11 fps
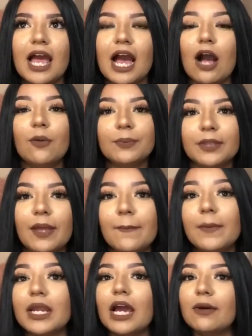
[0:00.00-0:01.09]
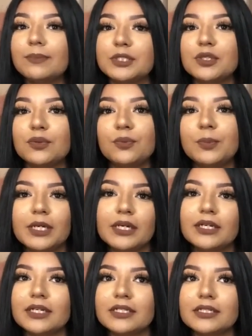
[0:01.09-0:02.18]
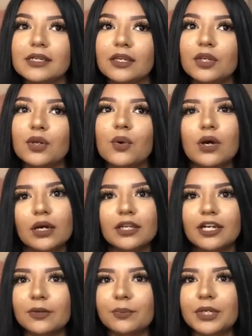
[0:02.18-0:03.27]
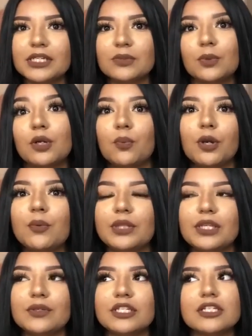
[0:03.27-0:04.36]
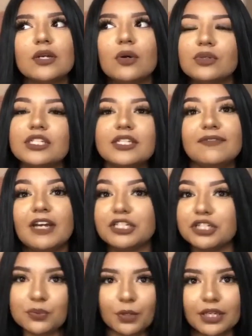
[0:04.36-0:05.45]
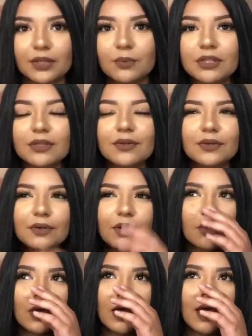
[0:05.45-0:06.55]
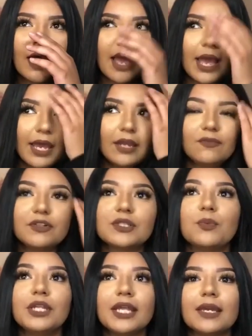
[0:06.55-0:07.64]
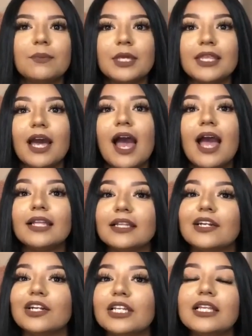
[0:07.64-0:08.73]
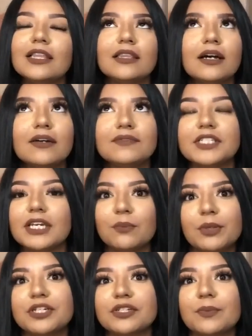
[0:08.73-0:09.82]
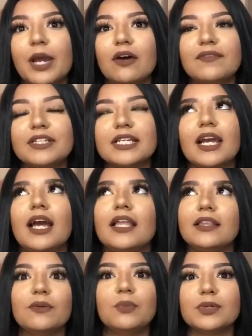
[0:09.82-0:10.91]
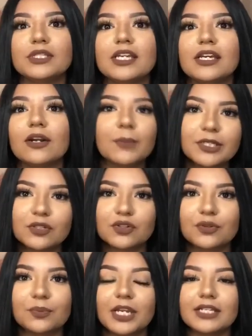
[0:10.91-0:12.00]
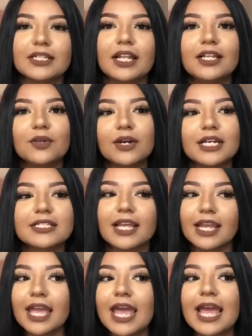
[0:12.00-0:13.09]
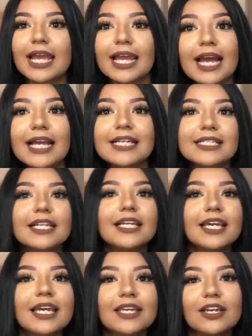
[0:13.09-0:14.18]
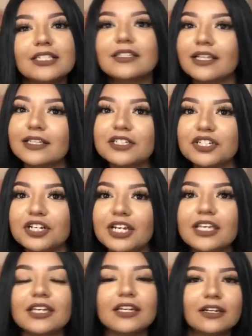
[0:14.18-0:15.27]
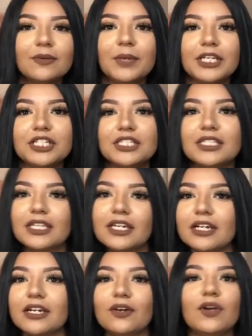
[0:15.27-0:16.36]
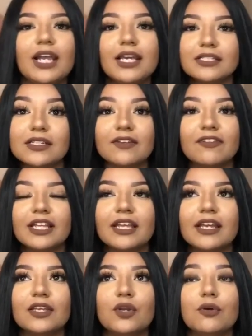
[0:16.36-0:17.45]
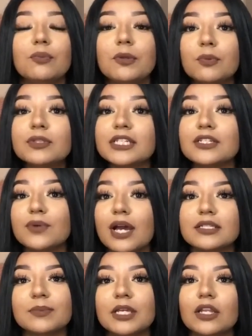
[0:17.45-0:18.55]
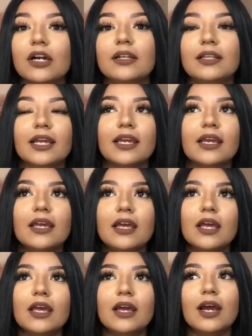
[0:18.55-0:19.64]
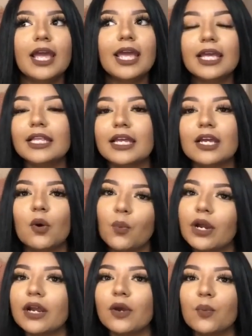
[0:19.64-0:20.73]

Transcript: help them, but it helps you, because you know other companies want to work with you since O O T D Fash is working with you, you know. And for someone like me that I literally love taking pictures of my outfits, like I love posting it on my social media and telling you guys like, guys, like look at it, you guys got this shirt here, my jeans here, or like stuff like that. And you know, and people tend to ask me a lot like, hey, like where